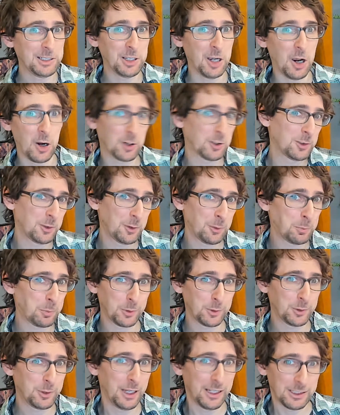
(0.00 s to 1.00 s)
aren't
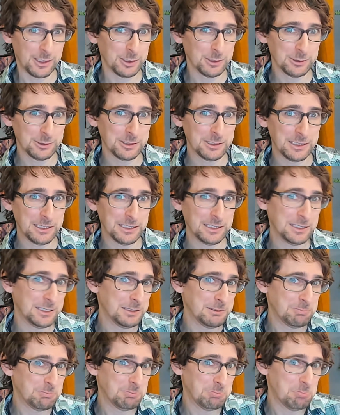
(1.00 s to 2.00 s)

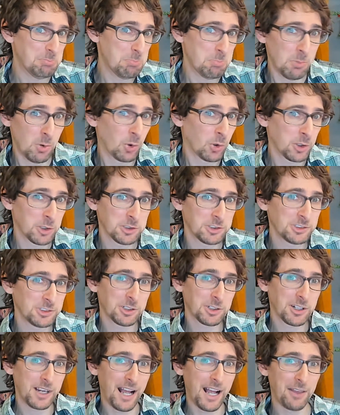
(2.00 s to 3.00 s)
particularly moral
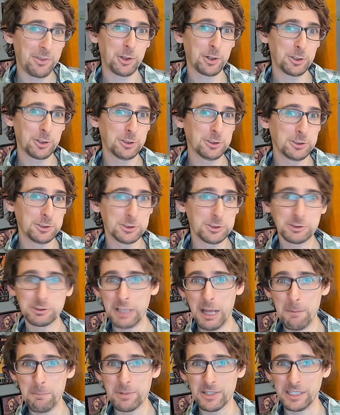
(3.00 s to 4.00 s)
or ethical
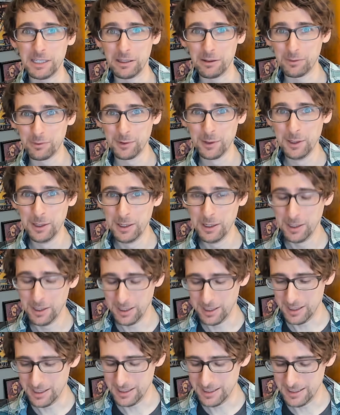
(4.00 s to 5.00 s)
companies.
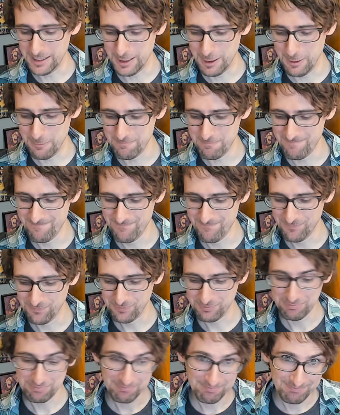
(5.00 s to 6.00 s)
Um,
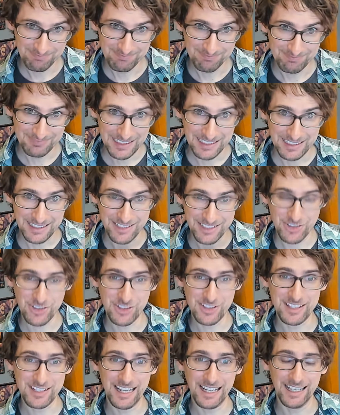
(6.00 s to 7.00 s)
it's
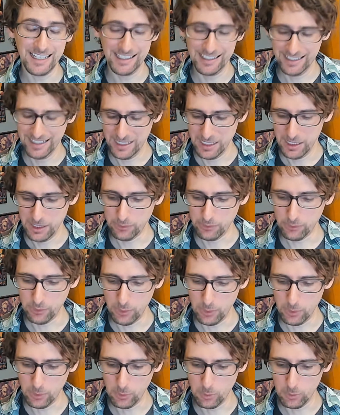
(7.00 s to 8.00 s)
just it.
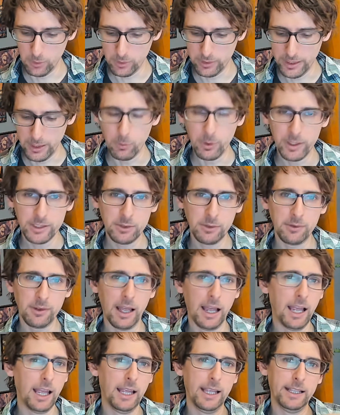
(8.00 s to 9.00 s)
So yeah,
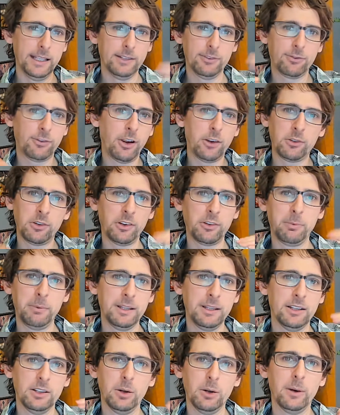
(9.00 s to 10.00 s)
it frustrates me
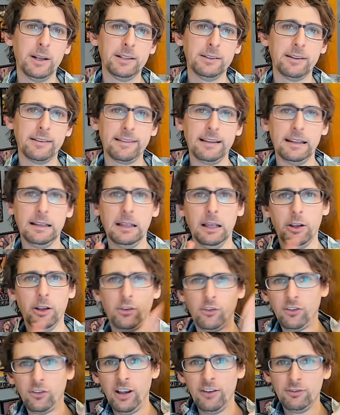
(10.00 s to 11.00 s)
to no end to see
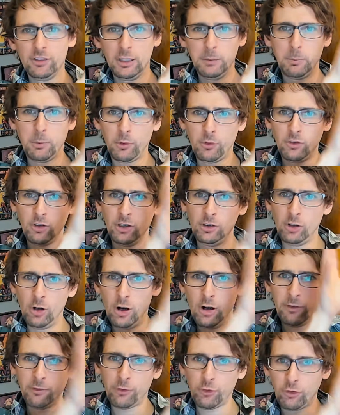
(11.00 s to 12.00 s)
70%
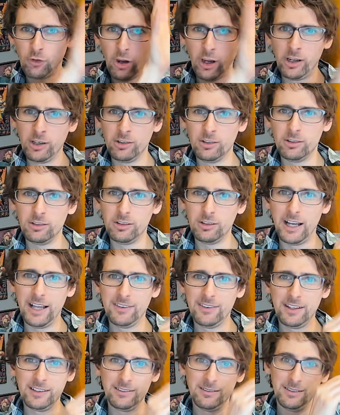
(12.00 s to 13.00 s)
off sale and
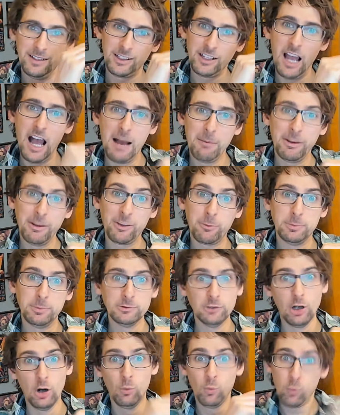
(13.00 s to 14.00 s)
then comments
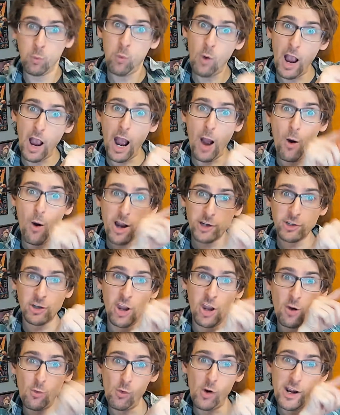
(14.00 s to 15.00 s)
below, wow, I
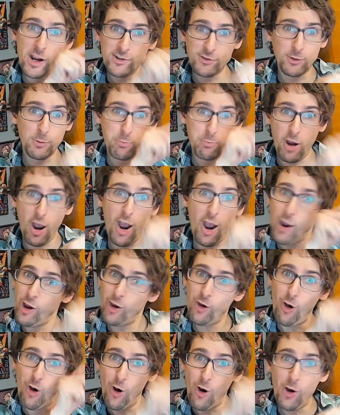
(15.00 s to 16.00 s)
can't wait to buy
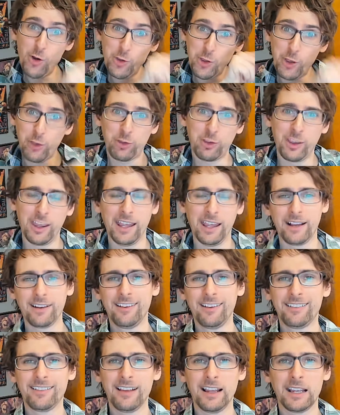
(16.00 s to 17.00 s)
all the things.
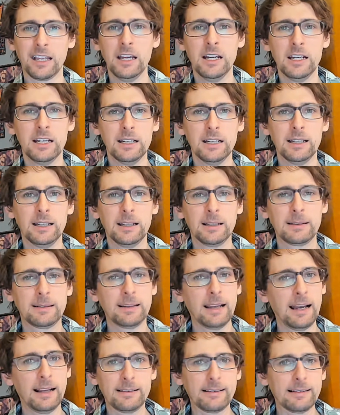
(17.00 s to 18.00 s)
It's like,
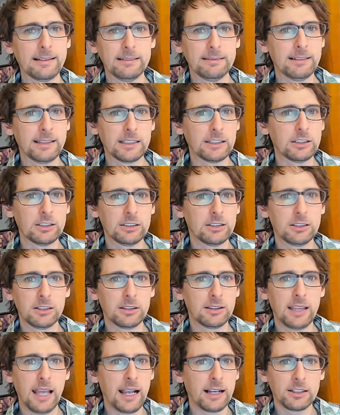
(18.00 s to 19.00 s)
guys, like
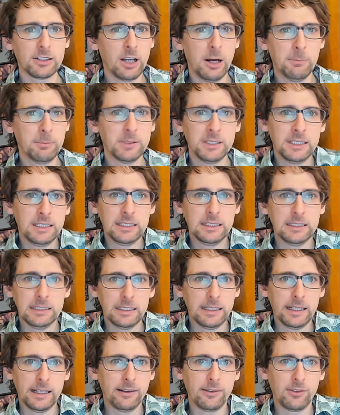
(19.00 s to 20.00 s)
that company
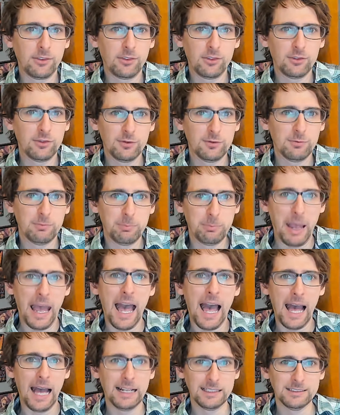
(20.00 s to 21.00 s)
is
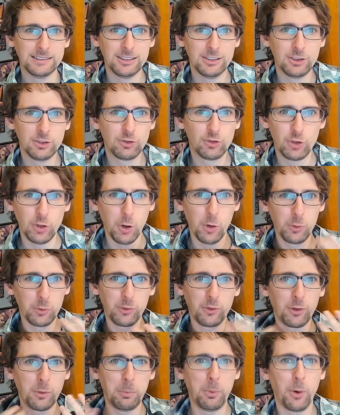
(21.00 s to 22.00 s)
bad. Don't
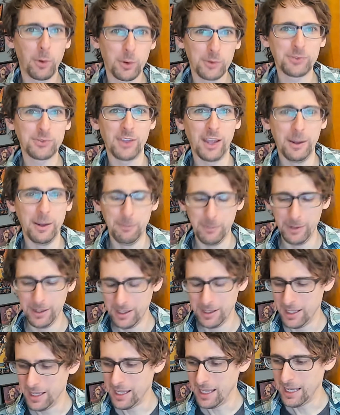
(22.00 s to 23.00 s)
support them.
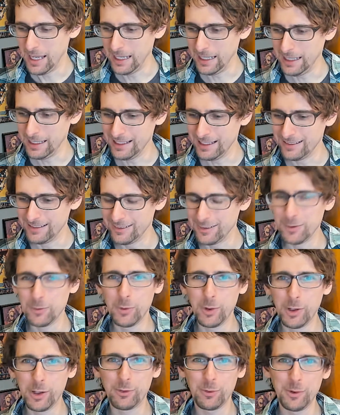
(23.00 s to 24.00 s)
And
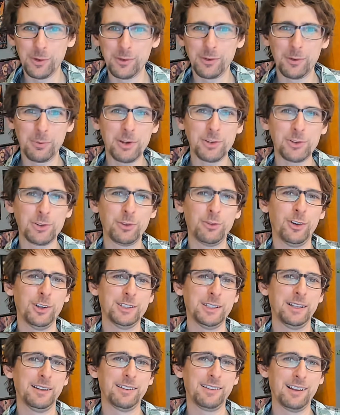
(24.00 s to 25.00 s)
what's especially
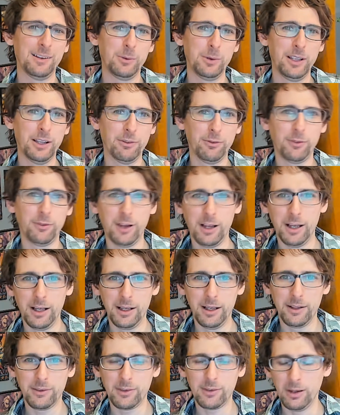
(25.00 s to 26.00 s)
funny is that we
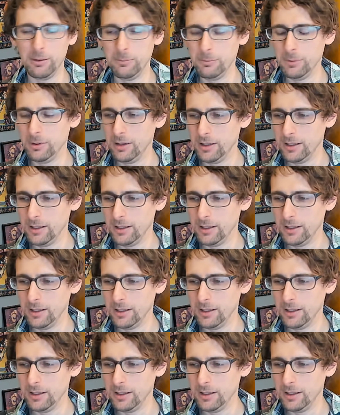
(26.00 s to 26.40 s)
have some